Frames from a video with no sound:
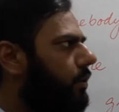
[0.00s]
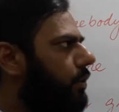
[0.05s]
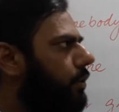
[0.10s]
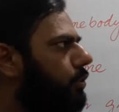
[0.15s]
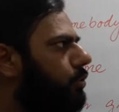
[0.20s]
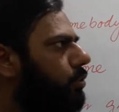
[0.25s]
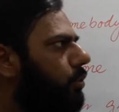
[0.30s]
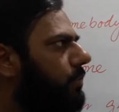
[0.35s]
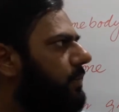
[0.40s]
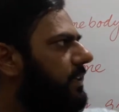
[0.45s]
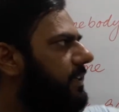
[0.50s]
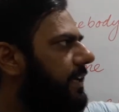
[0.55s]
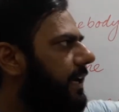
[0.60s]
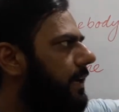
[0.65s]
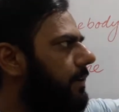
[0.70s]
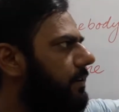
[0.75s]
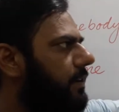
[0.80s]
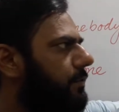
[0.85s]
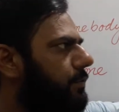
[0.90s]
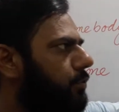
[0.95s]
So it
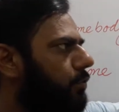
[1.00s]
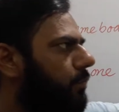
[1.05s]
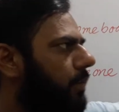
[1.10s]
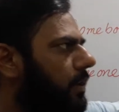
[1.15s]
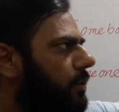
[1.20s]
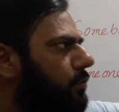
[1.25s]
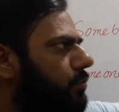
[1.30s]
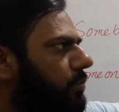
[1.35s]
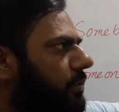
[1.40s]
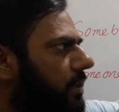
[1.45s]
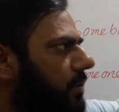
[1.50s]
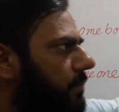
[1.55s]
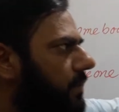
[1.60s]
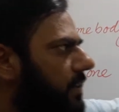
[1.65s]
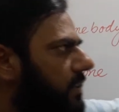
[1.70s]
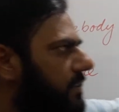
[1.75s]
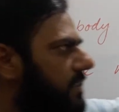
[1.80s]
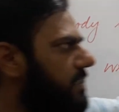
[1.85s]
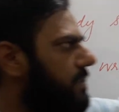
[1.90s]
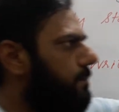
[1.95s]
can, if you want to
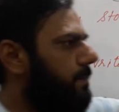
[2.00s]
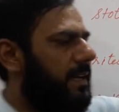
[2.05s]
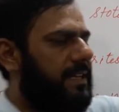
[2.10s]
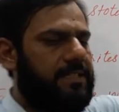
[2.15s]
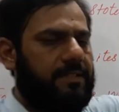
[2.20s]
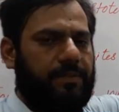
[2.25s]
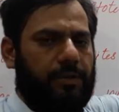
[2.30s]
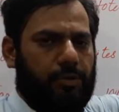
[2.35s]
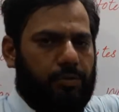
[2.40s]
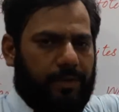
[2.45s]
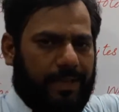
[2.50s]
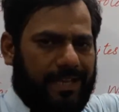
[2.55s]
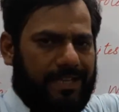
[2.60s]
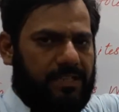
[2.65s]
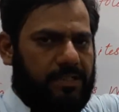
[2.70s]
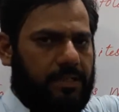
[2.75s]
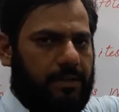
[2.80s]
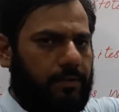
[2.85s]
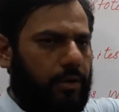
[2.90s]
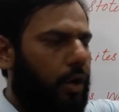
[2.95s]
convert this passive into
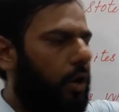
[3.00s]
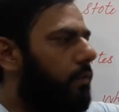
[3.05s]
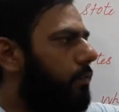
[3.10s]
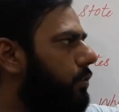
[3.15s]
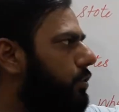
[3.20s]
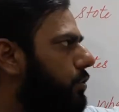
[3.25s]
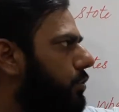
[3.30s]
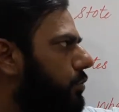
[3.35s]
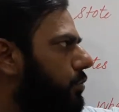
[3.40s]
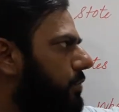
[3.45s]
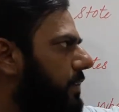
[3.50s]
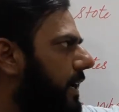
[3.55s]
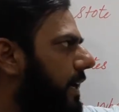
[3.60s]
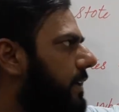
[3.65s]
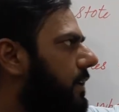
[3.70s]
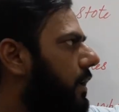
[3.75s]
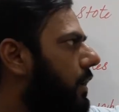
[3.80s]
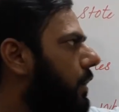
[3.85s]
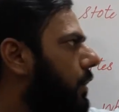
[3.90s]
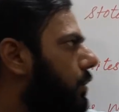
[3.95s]
active, how would you do
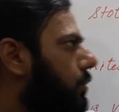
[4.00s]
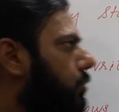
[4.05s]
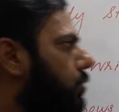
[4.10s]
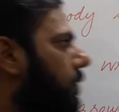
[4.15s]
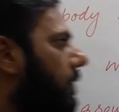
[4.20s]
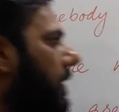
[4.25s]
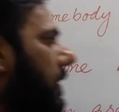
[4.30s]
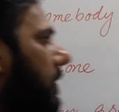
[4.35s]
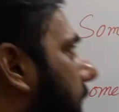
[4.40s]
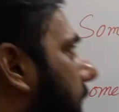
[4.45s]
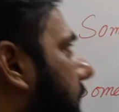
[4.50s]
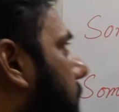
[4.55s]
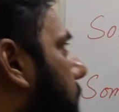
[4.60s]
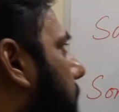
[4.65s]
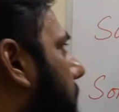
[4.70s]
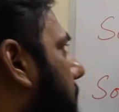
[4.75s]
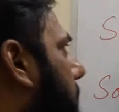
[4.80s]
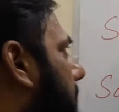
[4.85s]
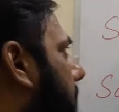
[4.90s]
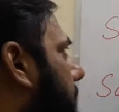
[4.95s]
that? You will
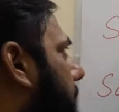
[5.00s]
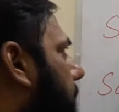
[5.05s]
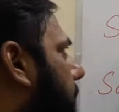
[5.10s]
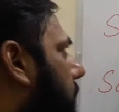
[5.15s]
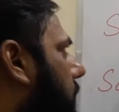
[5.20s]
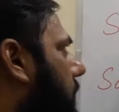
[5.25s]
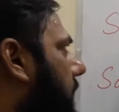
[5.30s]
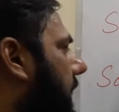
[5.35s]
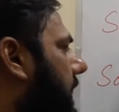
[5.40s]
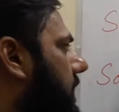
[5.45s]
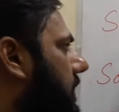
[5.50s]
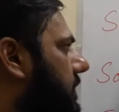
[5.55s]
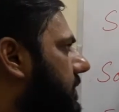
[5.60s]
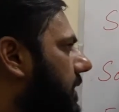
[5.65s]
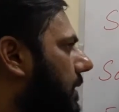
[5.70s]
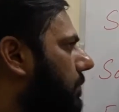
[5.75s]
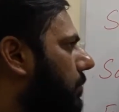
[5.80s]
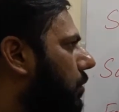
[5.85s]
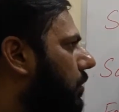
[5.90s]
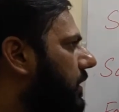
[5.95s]
be writing
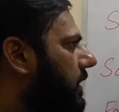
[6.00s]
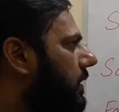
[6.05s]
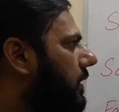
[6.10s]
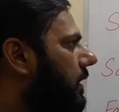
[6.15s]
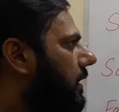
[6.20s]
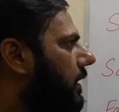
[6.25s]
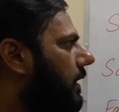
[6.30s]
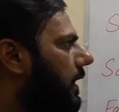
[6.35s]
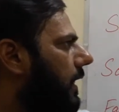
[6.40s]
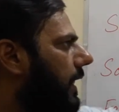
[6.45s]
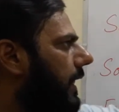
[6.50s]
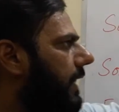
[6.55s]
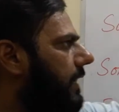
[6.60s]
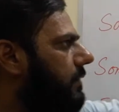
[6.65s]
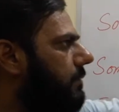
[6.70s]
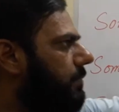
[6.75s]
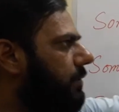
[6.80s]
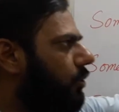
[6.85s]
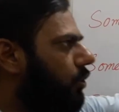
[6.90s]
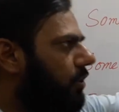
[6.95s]
somebody,
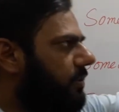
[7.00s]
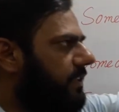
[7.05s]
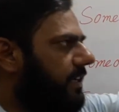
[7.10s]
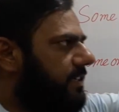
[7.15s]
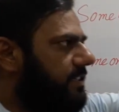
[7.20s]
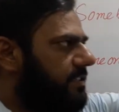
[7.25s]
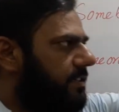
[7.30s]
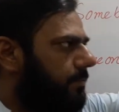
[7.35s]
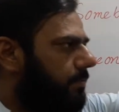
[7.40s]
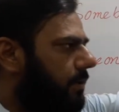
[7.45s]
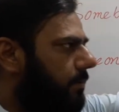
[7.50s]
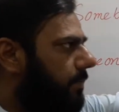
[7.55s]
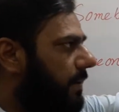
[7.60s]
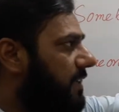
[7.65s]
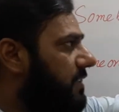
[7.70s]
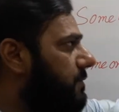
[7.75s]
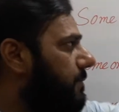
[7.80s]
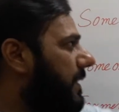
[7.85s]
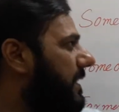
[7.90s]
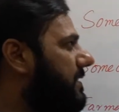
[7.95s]
and because that is simple
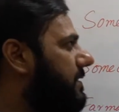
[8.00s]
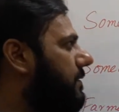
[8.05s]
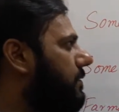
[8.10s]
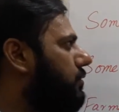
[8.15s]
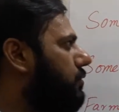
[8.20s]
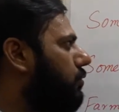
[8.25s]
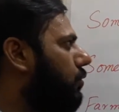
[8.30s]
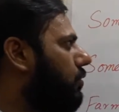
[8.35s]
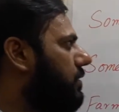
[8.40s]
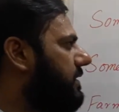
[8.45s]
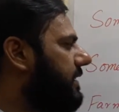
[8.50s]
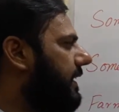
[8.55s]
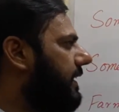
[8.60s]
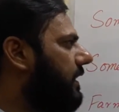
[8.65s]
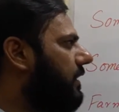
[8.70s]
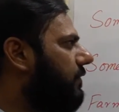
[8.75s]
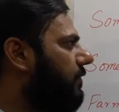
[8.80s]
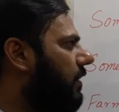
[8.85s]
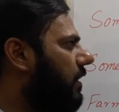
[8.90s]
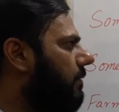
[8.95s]
past passive, stole
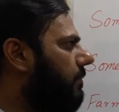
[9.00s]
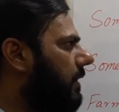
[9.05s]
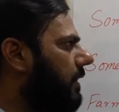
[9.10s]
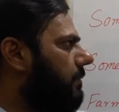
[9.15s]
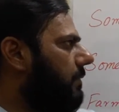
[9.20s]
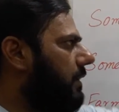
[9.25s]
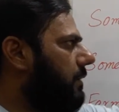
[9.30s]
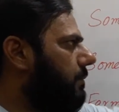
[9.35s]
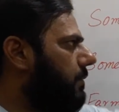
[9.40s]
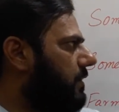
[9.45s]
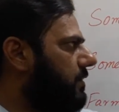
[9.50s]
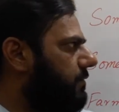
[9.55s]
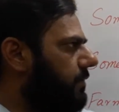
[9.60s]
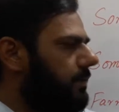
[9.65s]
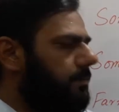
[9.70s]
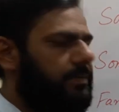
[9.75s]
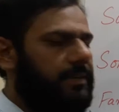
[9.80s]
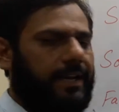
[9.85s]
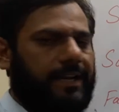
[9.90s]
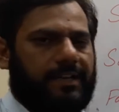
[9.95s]
second form, and my purse will
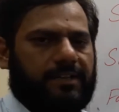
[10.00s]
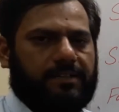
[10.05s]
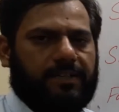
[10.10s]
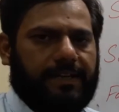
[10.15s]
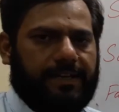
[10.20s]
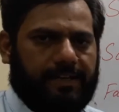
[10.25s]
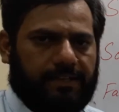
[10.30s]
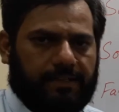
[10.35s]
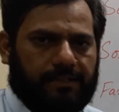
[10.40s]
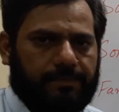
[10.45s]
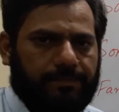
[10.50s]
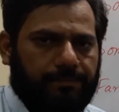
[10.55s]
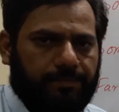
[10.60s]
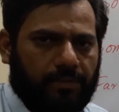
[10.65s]
be at the end.